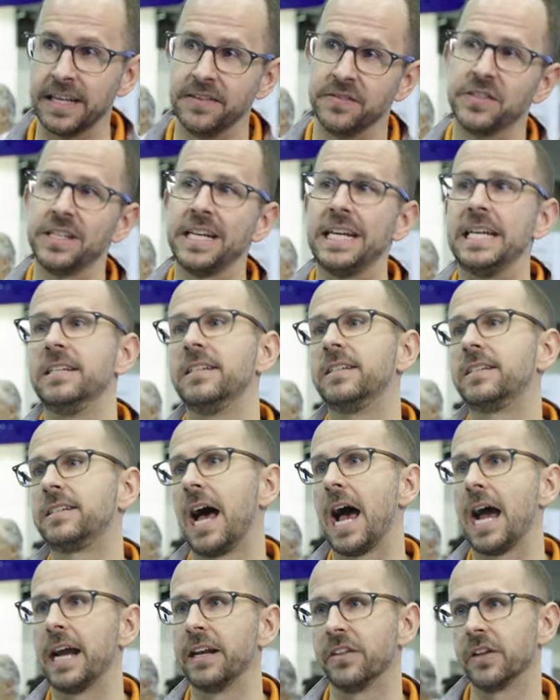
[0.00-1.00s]
lives
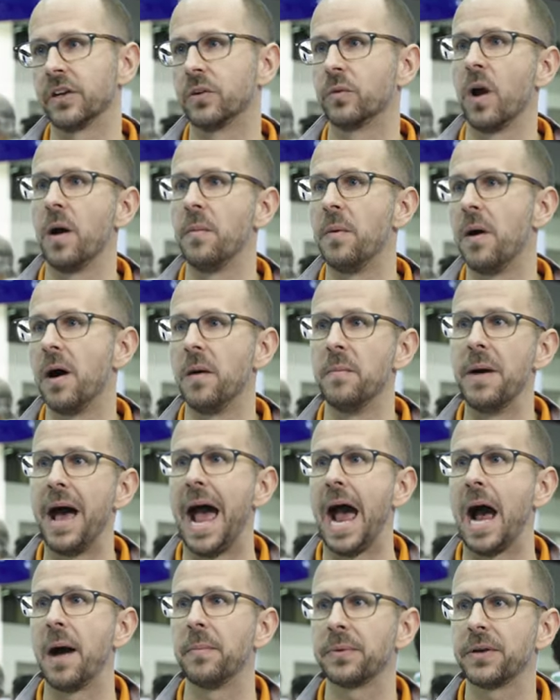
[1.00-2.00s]
inside the Grubhub
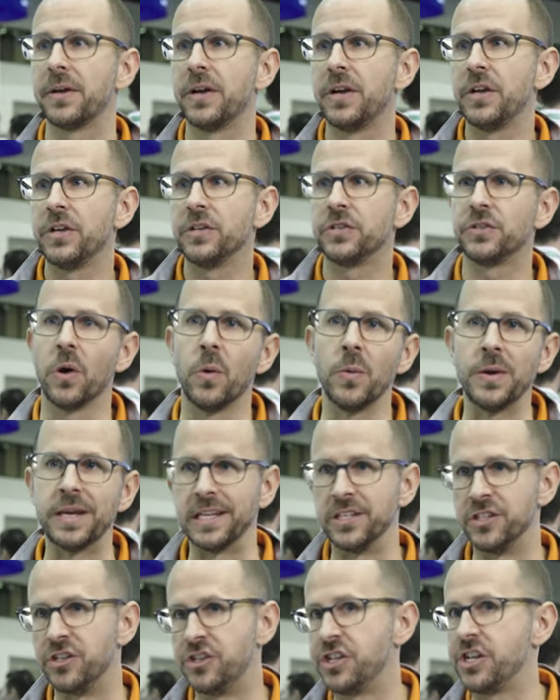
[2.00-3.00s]
app. So we
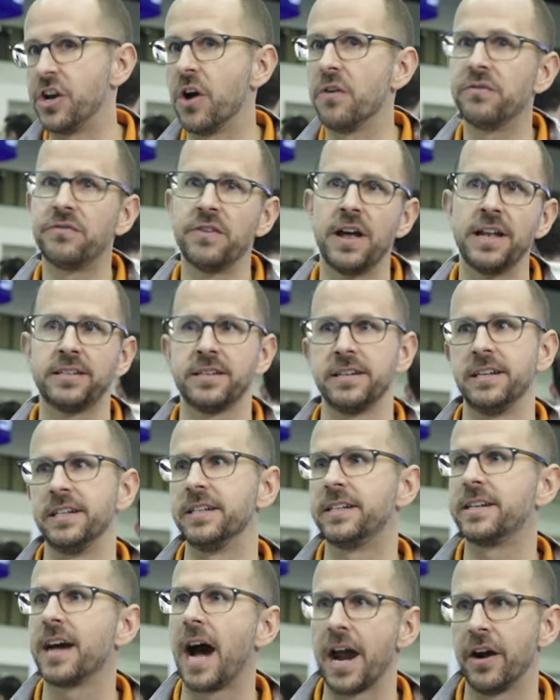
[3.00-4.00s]
can geofence an
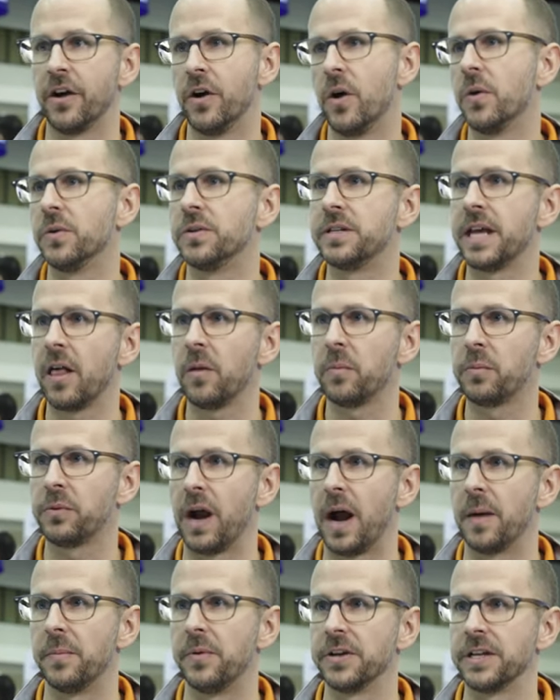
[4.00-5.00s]
entire hotel
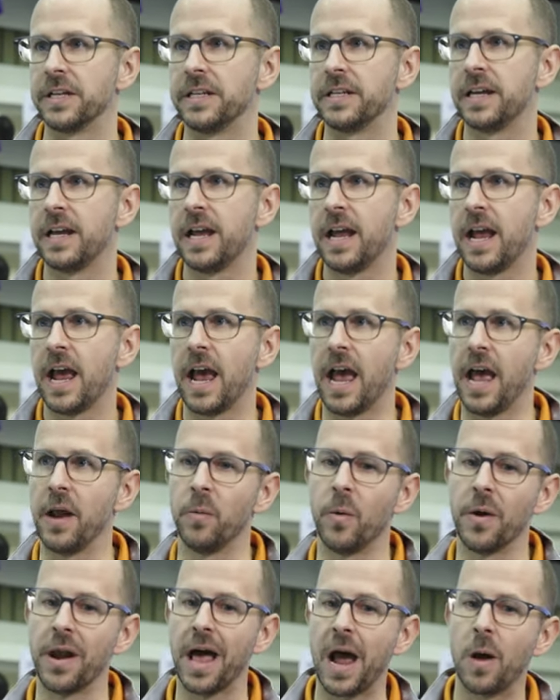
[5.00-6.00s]
property.
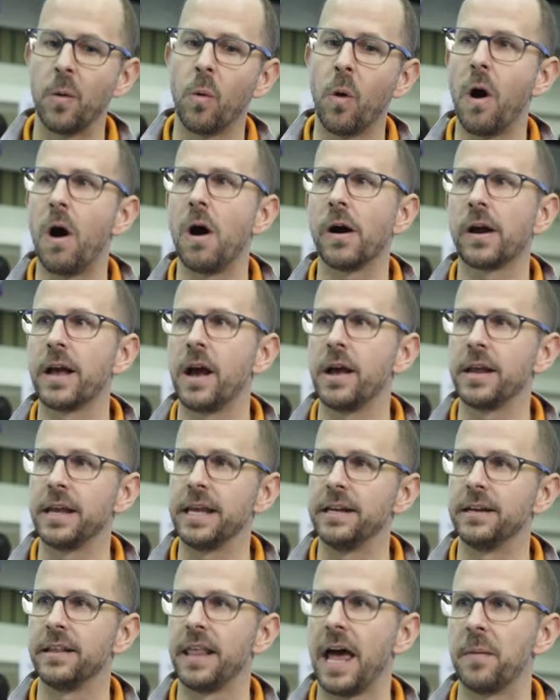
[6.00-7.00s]
And when I walk
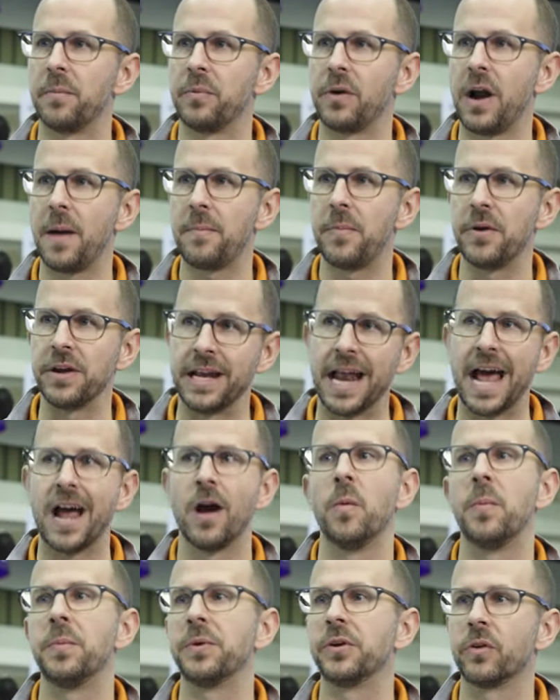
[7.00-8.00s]
into that property and I
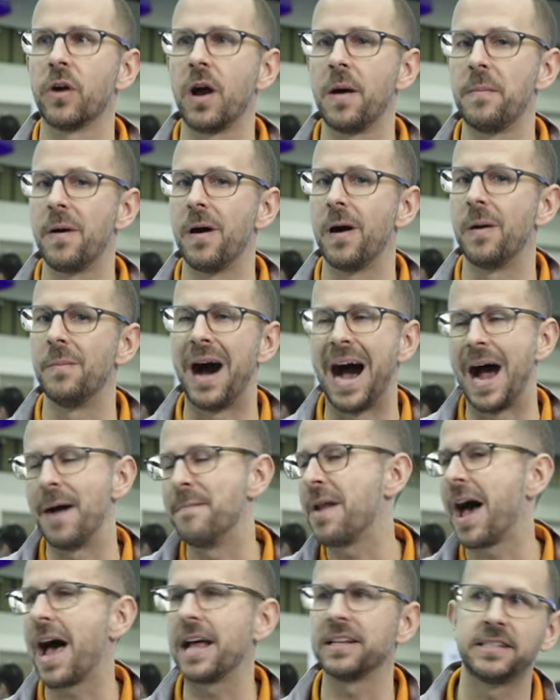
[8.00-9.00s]
open Grubhub,
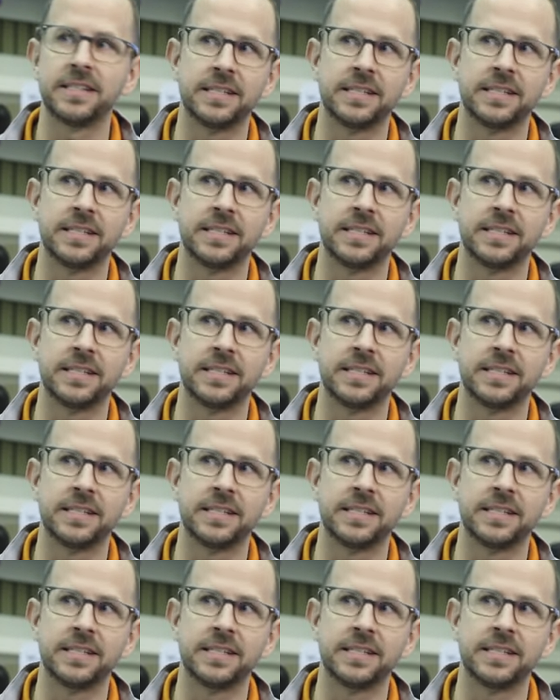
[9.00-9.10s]
I'm not